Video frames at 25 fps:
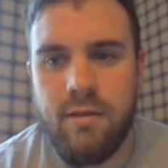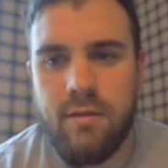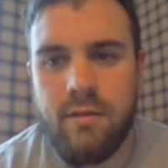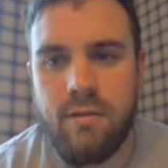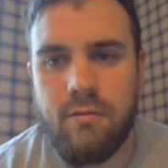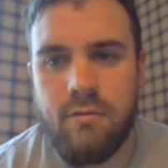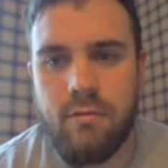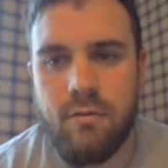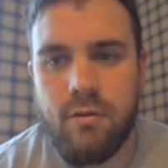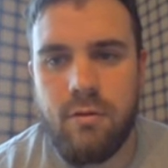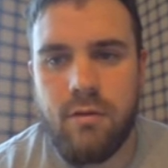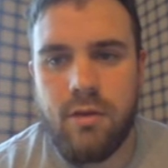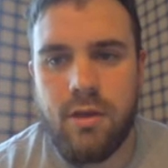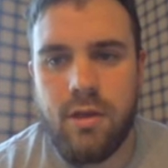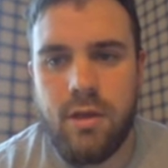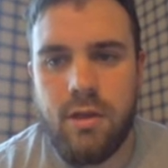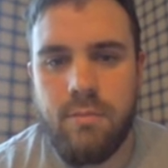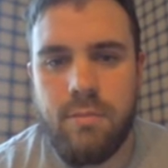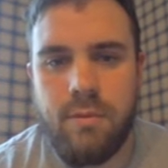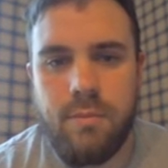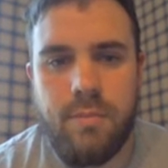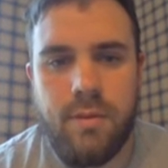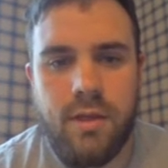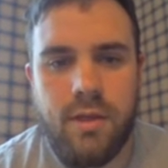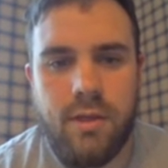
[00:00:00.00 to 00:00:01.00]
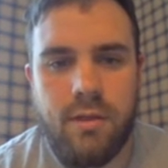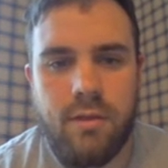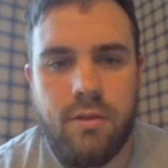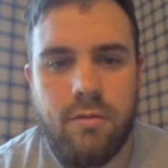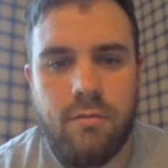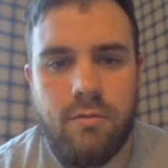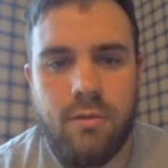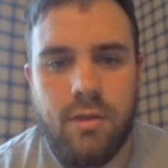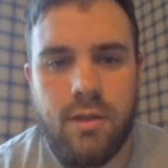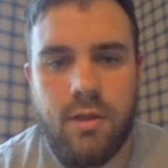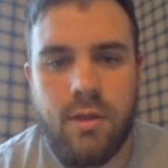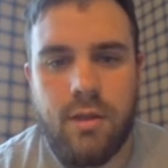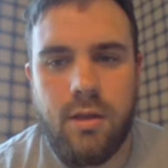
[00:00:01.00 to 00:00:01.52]
So we'll go copy, paste
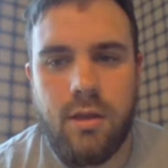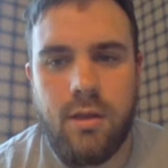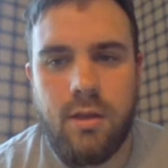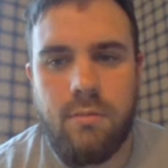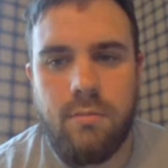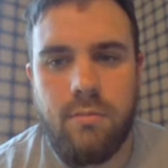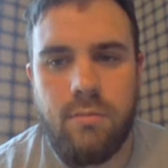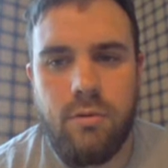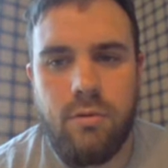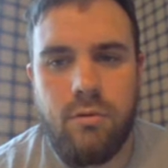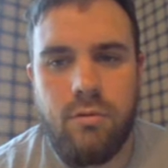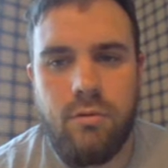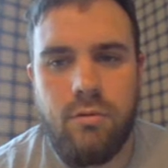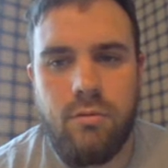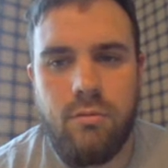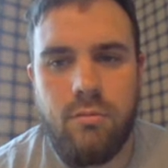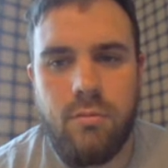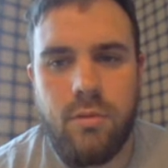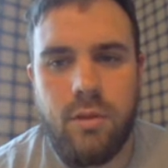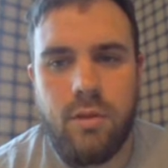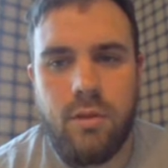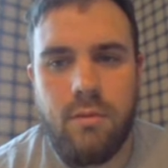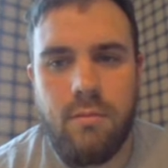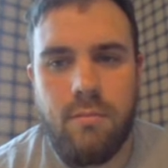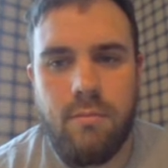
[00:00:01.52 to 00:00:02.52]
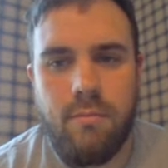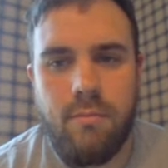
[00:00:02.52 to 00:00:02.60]
3 times, boom,